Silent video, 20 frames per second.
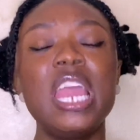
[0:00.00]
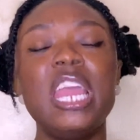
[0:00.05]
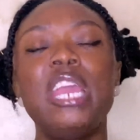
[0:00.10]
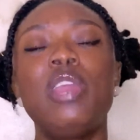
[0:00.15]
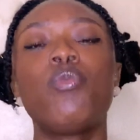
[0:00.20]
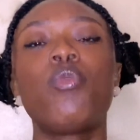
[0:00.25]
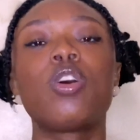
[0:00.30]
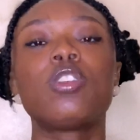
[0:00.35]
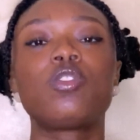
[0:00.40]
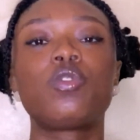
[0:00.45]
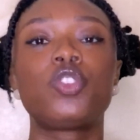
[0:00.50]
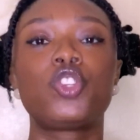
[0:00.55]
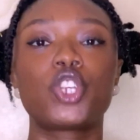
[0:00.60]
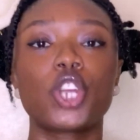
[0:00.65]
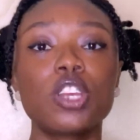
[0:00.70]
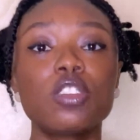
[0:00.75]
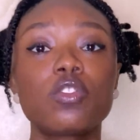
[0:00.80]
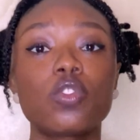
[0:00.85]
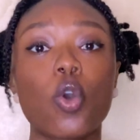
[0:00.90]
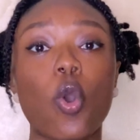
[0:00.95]
It was
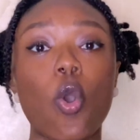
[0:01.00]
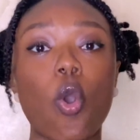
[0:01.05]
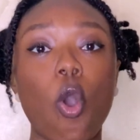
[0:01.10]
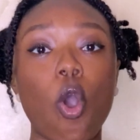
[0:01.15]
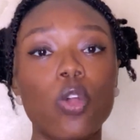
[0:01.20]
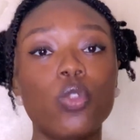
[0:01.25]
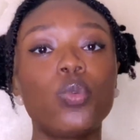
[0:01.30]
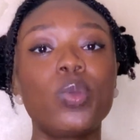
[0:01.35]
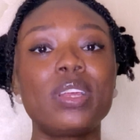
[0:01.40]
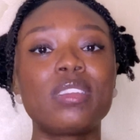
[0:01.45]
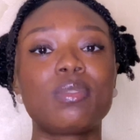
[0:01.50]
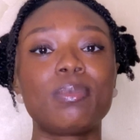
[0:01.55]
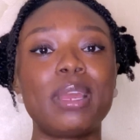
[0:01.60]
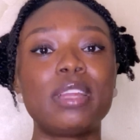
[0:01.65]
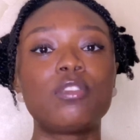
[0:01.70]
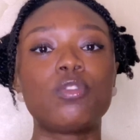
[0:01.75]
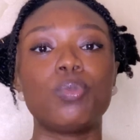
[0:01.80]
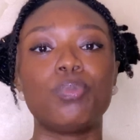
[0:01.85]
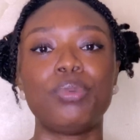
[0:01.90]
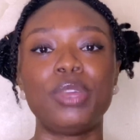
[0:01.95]
just always
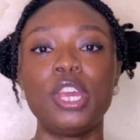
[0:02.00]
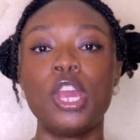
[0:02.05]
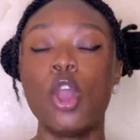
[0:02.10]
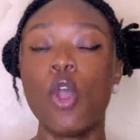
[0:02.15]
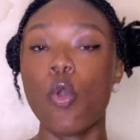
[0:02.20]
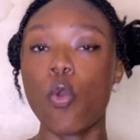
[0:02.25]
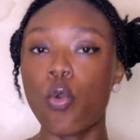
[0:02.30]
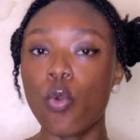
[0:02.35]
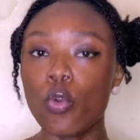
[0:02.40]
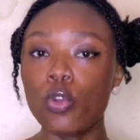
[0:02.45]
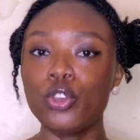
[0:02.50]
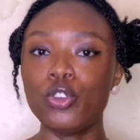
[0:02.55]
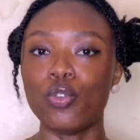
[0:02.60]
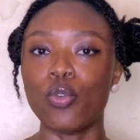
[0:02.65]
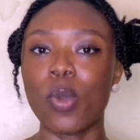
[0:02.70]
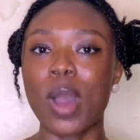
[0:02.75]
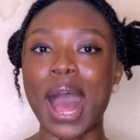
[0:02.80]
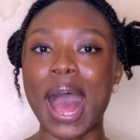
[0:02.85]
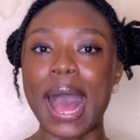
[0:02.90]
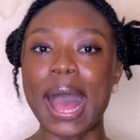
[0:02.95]
meant to be who
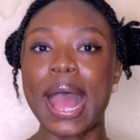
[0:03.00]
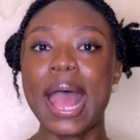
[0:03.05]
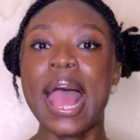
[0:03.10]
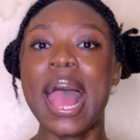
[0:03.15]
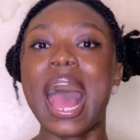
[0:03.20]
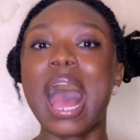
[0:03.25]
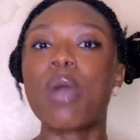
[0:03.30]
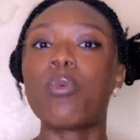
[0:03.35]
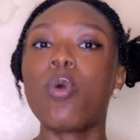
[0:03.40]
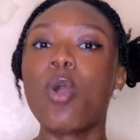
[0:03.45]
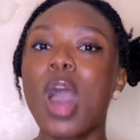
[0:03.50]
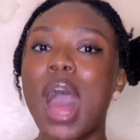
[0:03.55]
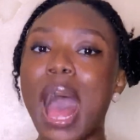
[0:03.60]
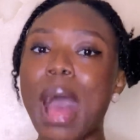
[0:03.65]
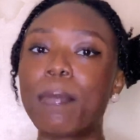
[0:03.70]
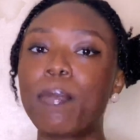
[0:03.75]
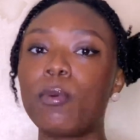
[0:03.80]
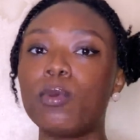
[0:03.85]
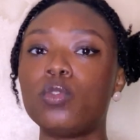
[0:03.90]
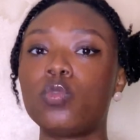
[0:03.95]
you are. And what
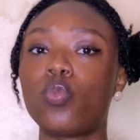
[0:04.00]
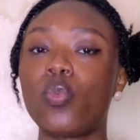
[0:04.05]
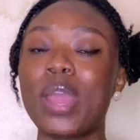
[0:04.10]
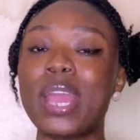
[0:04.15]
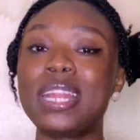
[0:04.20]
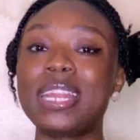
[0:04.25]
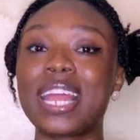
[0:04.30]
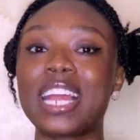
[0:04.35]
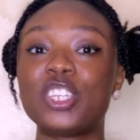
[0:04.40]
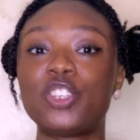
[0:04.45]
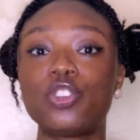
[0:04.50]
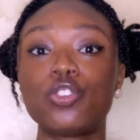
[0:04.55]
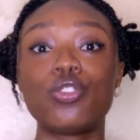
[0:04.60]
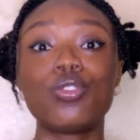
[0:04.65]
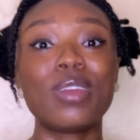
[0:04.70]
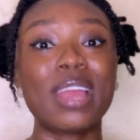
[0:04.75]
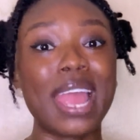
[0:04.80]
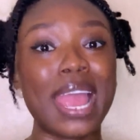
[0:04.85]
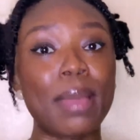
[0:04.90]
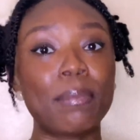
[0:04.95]
happened when
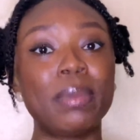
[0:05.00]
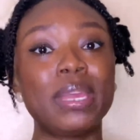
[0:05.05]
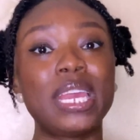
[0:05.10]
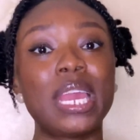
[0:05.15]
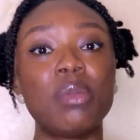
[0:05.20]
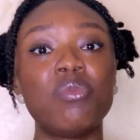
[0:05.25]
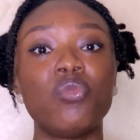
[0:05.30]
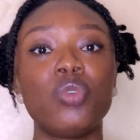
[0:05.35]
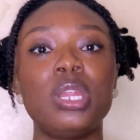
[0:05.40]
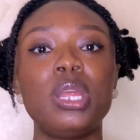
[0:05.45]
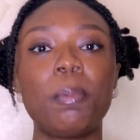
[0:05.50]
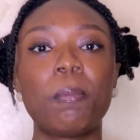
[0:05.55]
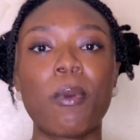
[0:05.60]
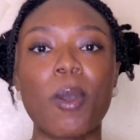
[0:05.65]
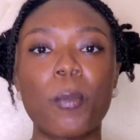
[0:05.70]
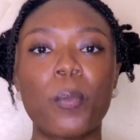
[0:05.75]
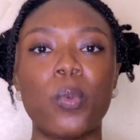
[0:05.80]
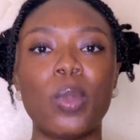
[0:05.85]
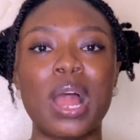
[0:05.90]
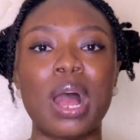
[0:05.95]
natural hair became really
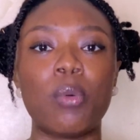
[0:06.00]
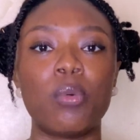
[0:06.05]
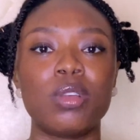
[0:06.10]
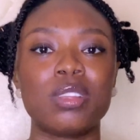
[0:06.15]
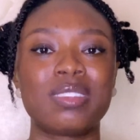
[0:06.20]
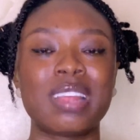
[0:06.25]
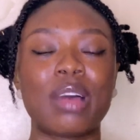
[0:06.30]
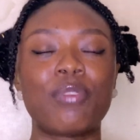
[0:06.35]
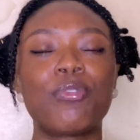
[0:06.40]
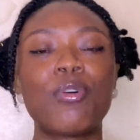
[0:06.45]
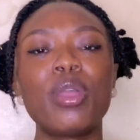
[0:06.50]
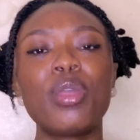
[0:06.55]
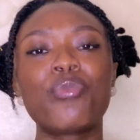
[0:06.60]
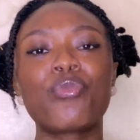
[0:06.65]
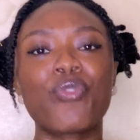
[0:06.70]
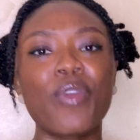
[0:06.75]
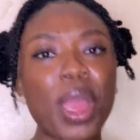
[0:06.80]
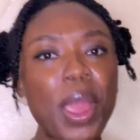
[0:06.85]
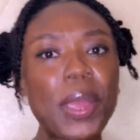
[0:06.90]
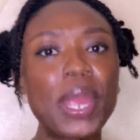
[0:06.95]
popular was that for a
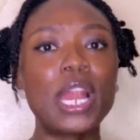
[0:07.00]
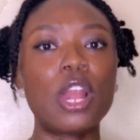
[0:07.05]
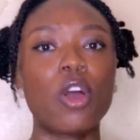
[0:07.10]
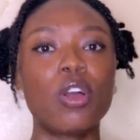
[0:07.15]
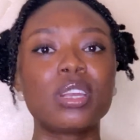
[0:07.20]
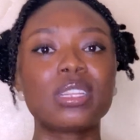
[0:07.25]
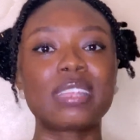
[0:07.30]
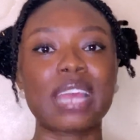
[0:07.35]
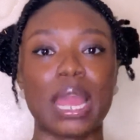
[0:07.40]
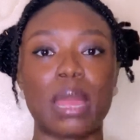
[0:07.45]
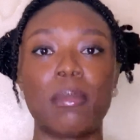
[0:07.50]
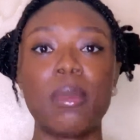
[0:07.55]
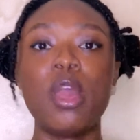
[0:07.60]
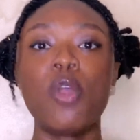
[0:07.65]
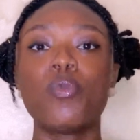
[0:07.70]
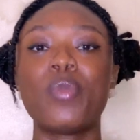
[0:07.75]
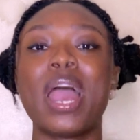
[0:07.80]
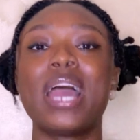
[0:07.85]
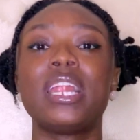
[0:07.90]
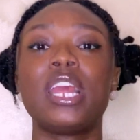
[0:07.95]
very long time,
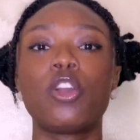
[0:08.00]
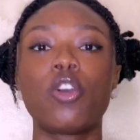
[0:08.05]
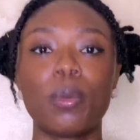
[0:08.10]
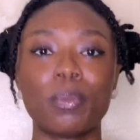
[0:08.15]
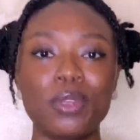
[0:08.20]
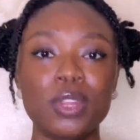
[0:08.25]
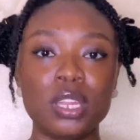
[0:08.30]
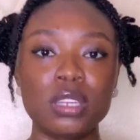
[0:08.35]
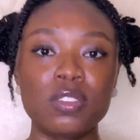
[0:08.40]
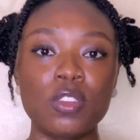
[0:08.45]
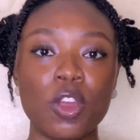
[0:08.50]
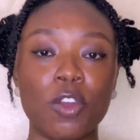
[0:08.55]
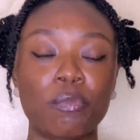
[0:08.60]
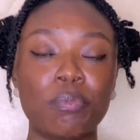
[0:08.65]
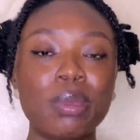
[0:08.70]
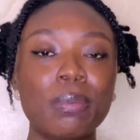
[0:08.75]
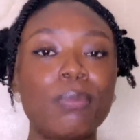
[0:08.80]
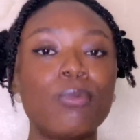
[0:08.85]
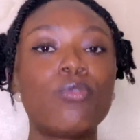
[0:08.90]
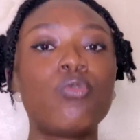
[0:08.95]
we had a community of
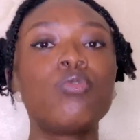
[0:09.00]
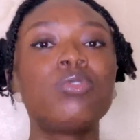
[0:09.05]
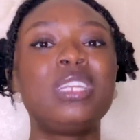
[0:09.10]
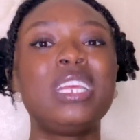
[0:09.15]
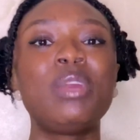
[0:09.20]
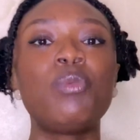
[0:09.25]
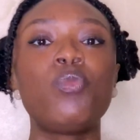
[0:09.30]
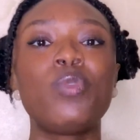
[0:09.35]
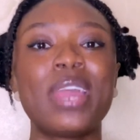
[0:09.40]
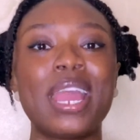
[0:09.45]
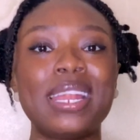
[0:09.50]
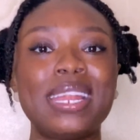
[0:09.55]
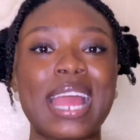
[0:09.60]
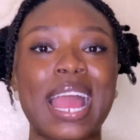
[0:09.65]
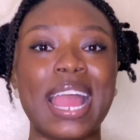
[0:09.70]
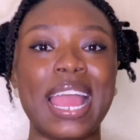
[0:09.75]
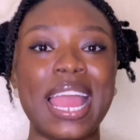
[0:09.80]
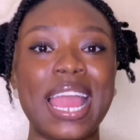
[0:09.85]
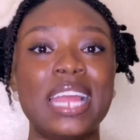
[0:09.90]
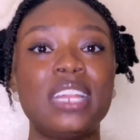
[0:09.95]
people who didn't wear
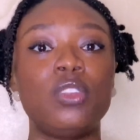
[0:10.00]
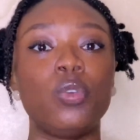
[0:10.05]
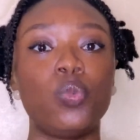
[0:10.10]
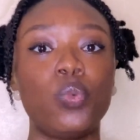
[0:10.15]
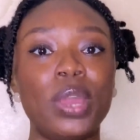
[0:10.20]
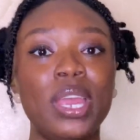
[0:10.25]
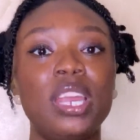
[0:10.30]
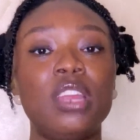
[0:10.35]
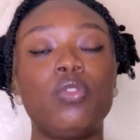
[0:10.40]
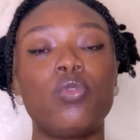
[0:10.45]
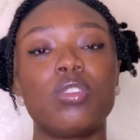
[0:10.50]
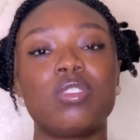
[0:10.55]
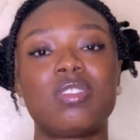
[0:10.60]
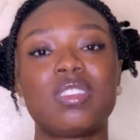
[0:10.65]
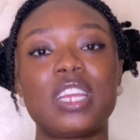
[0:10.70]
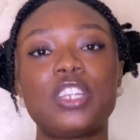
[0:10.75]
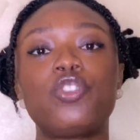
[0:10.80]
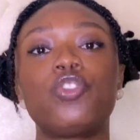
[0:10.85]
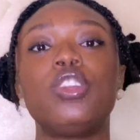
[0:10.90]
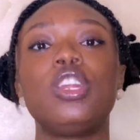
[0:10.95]
their hair the way it was
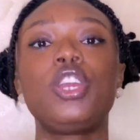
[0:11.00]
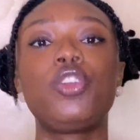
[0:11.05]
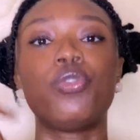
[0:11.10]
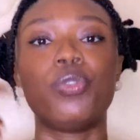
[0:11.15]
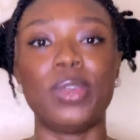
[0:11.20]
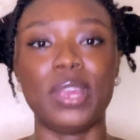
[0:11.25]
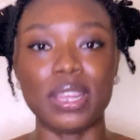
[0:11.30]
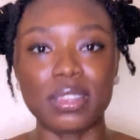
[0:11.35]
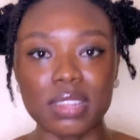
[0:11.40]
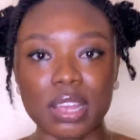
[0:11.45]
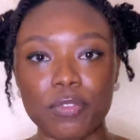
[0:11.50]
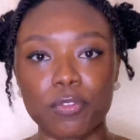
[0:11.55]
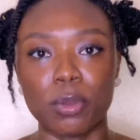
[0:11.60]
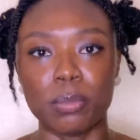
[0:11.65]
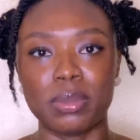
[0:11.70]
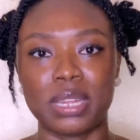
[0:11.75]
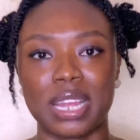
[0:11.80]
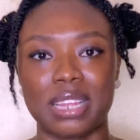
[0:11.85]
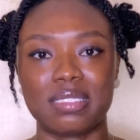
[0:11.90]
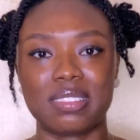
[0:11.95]
naturally created
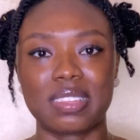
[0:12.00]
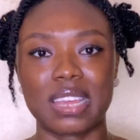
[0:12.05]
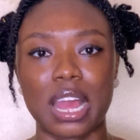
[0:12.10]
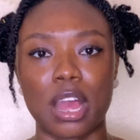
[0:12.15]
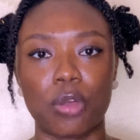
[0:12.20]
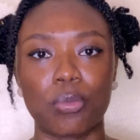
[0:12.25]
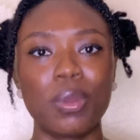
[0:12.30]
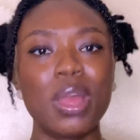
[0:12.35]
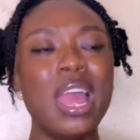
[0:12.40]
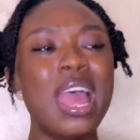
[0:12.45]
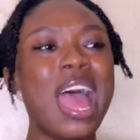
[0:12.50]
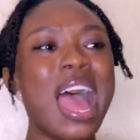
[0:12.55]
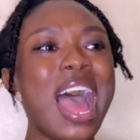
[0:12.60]
from their scalp.